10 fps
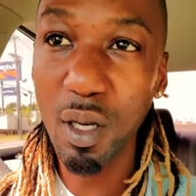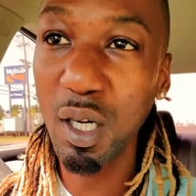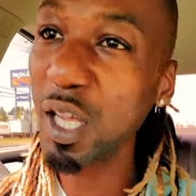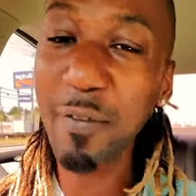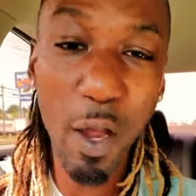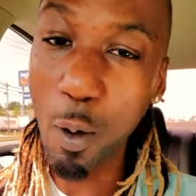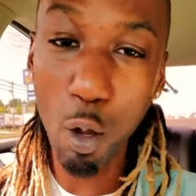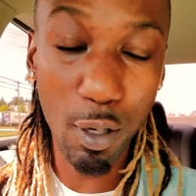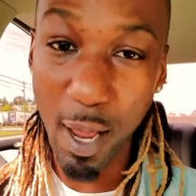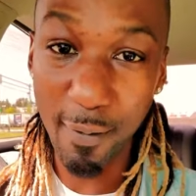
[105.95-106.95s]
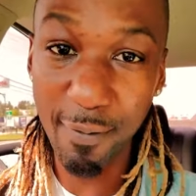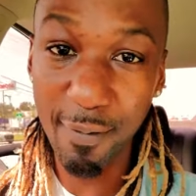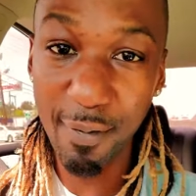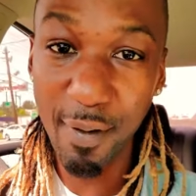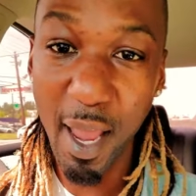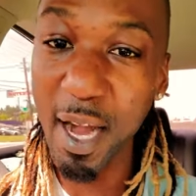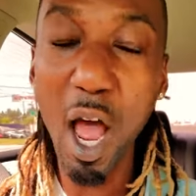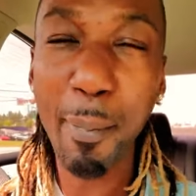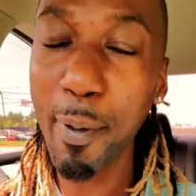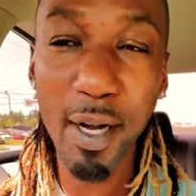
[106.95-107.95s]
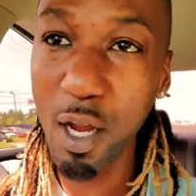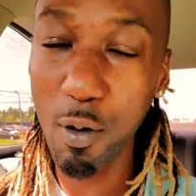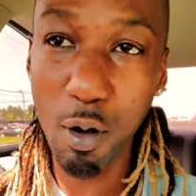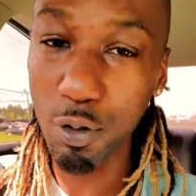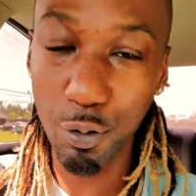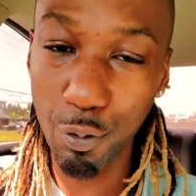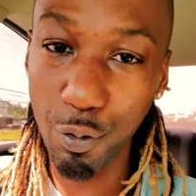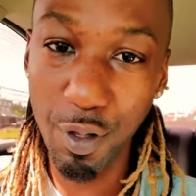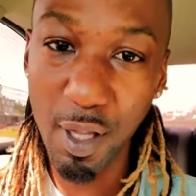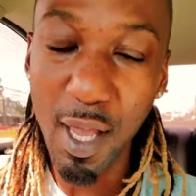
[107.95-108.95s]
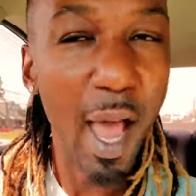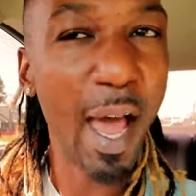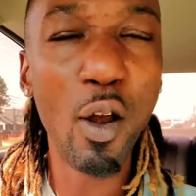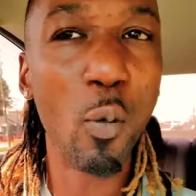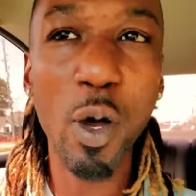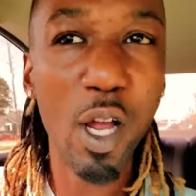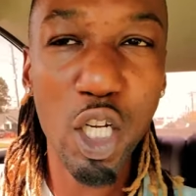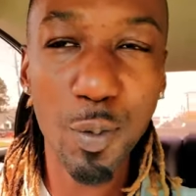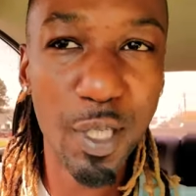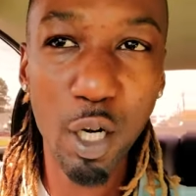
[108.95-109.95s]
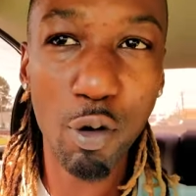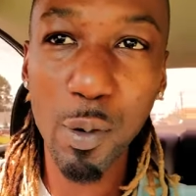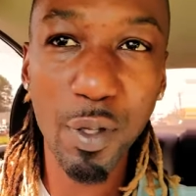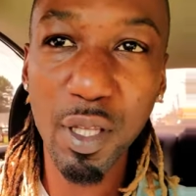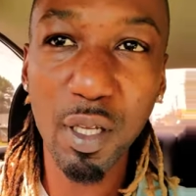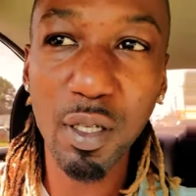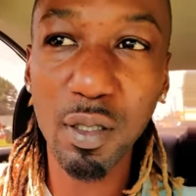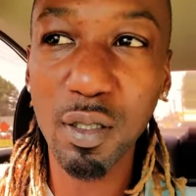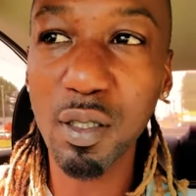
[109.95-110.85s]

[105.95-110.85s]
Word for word: Live your own life and operate in your own truth. I don't one hundred percent agree with the